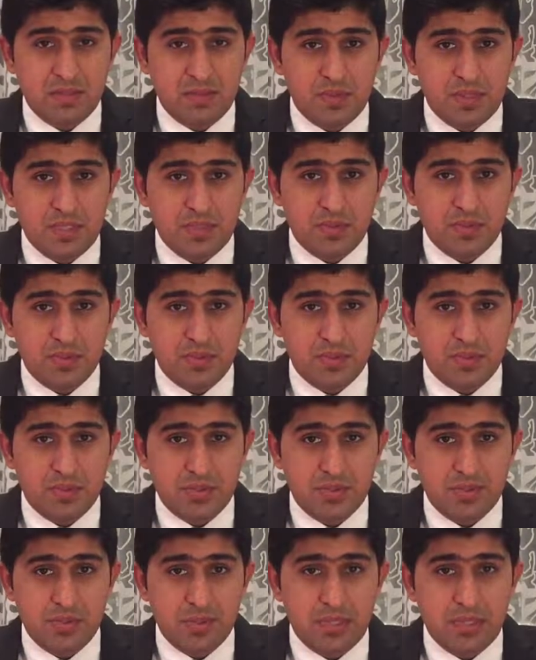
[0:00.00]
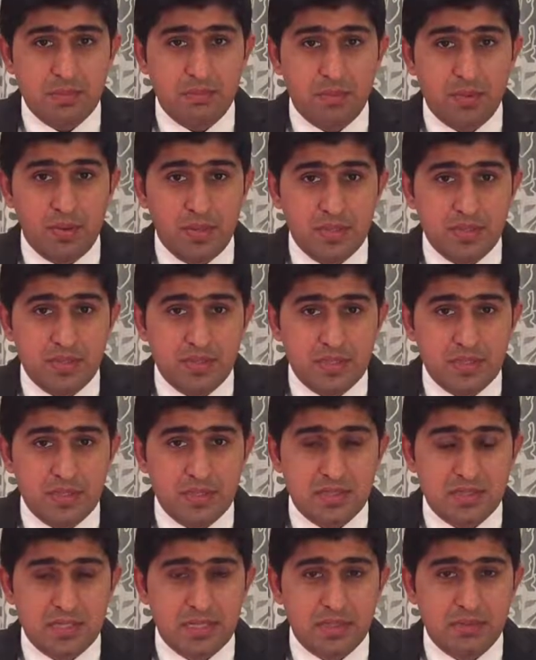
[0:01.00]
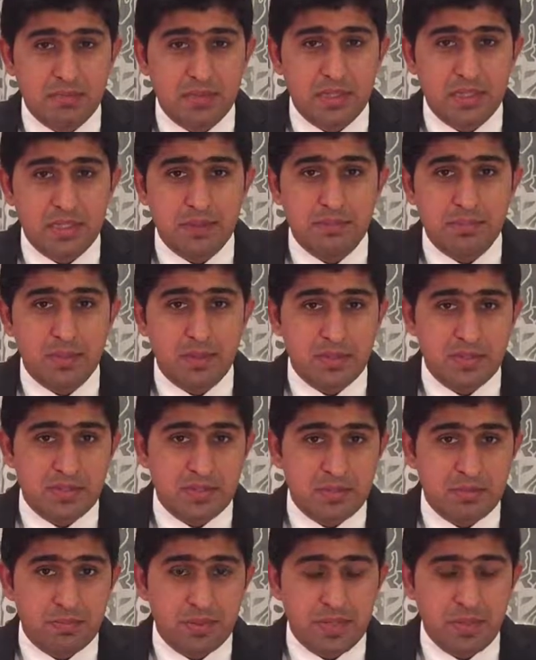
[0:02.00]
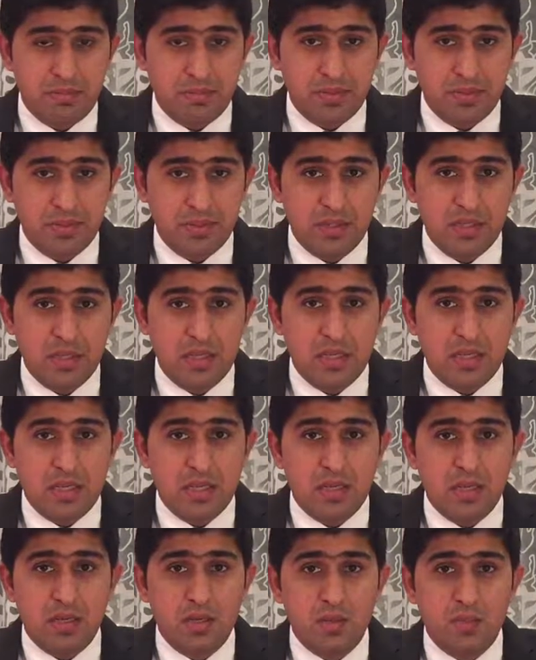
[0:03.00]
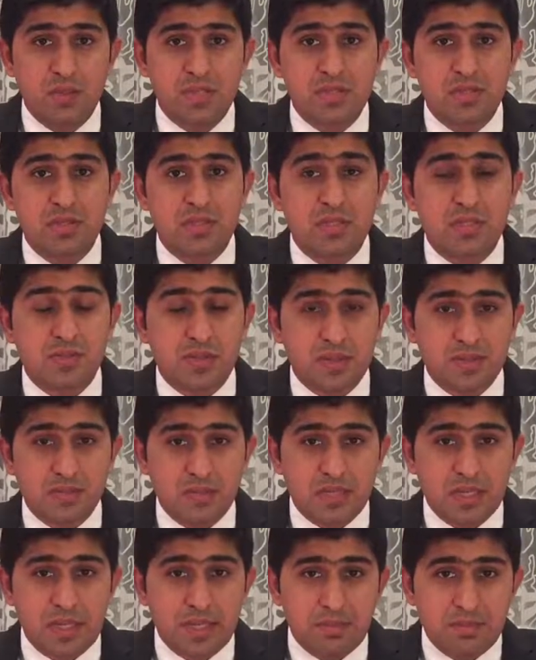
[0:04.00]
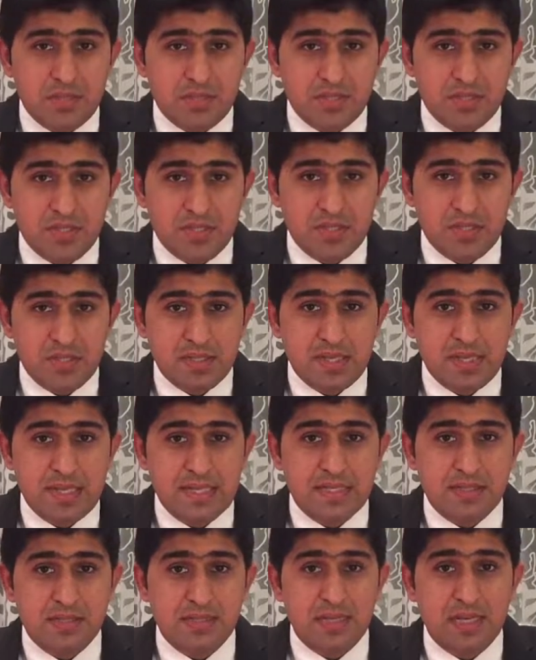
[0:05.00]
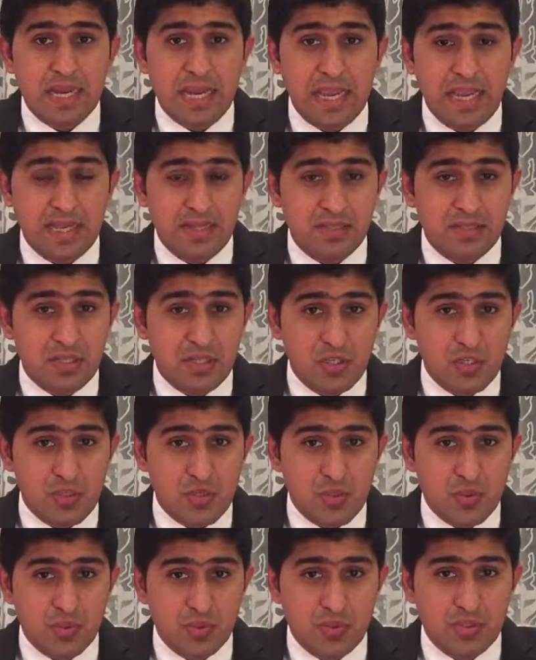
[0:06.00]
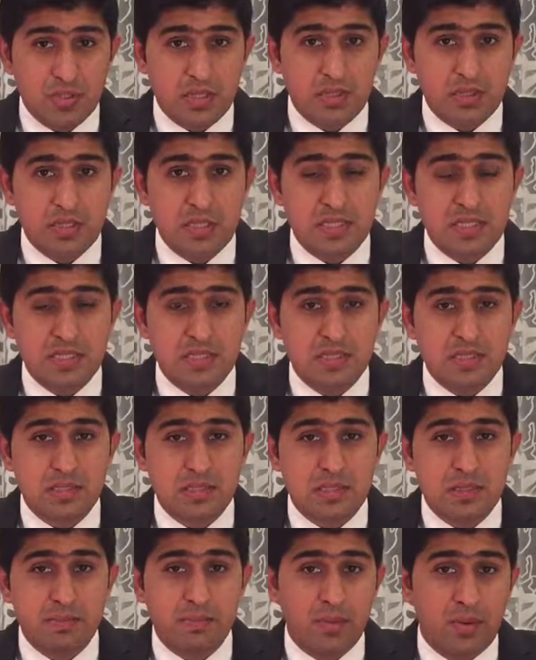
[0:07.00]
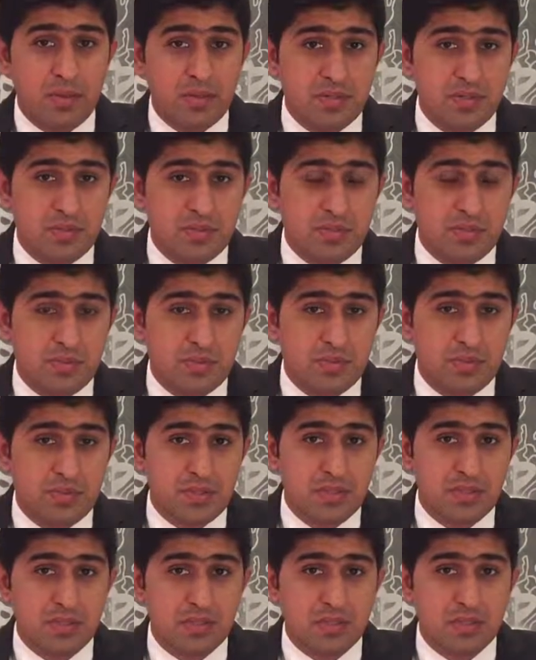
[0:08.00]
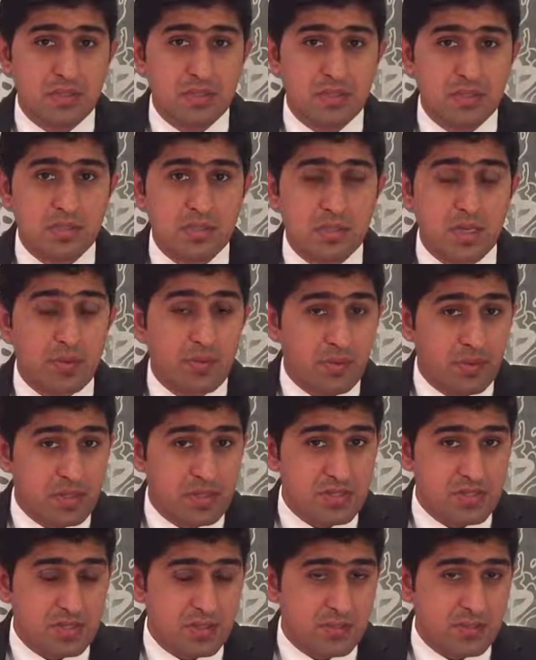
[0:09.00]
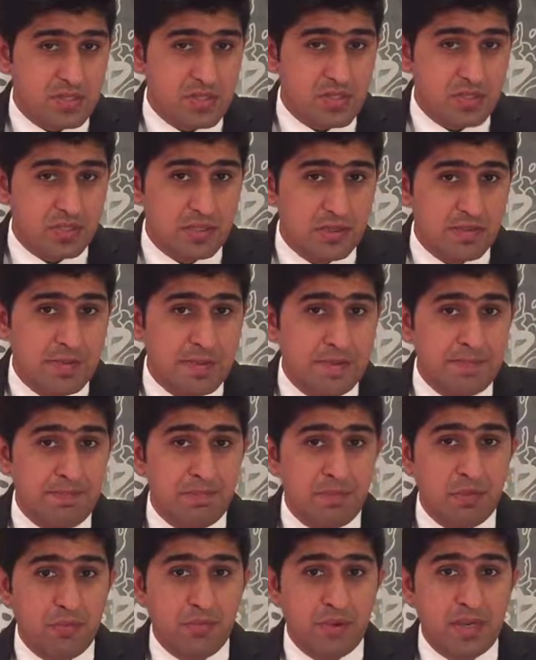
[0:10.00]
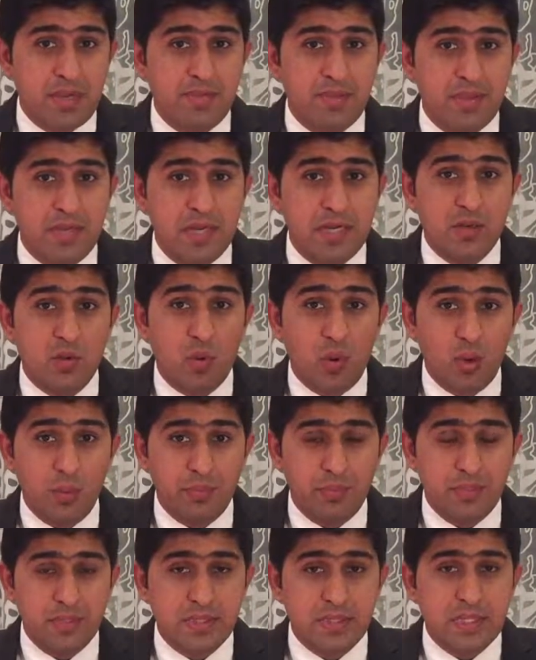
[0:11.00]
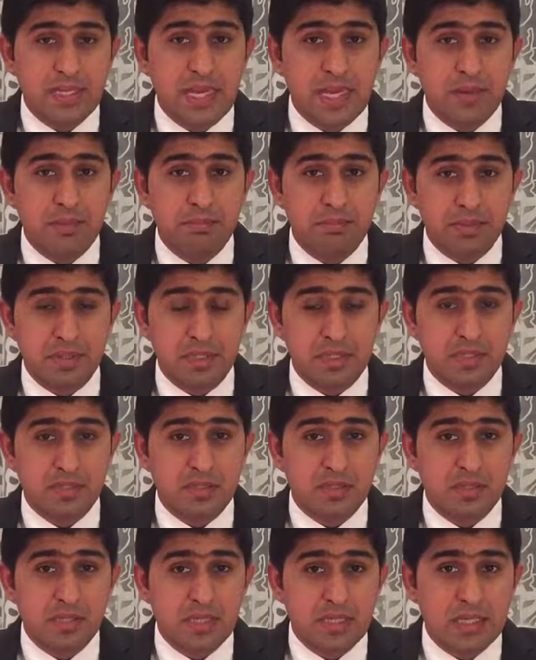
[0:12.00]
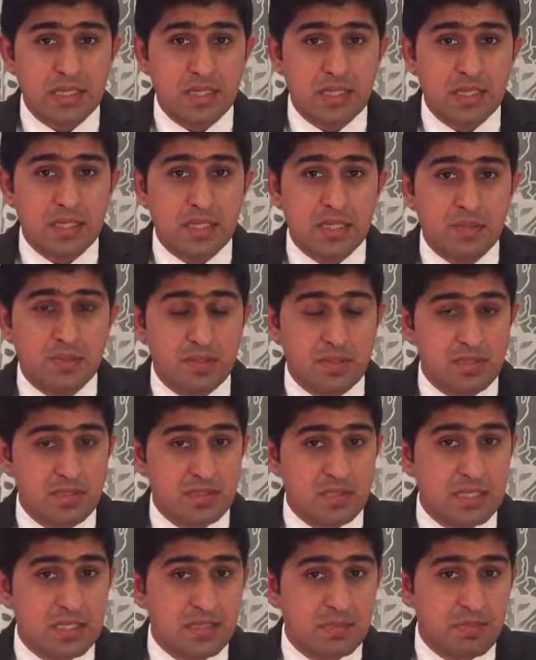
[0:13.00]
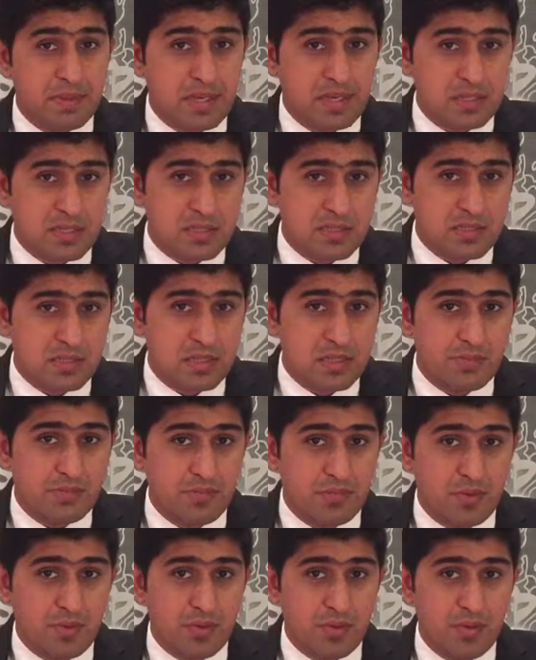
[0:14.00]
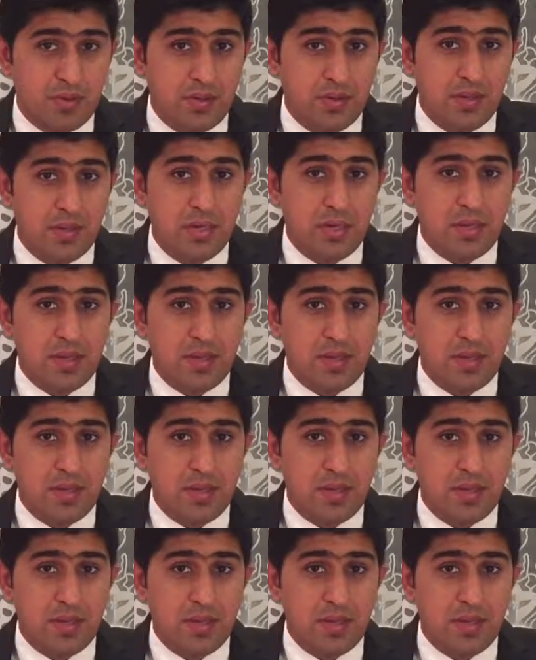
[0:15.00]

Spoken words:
there was also a policy statement and policy paper which the Trump's administration has had issued in his policy towards South Asia region, where they had openly and bluntly criticized Pakistan for